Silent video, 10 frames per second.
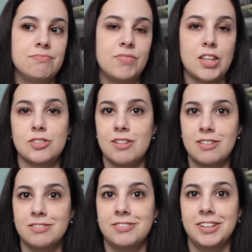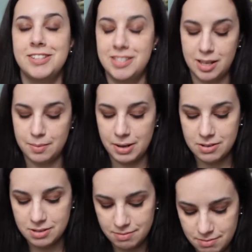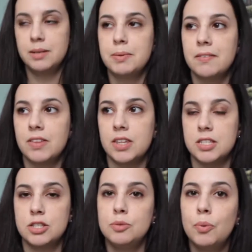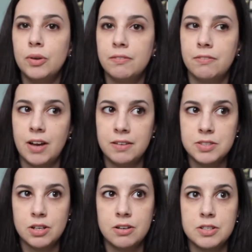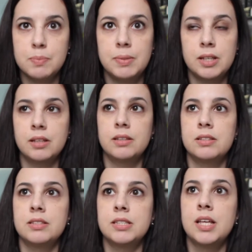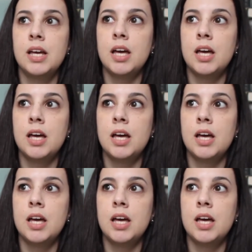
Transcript: that's all I'll really say about it. I ended up giving this 2.5 stars because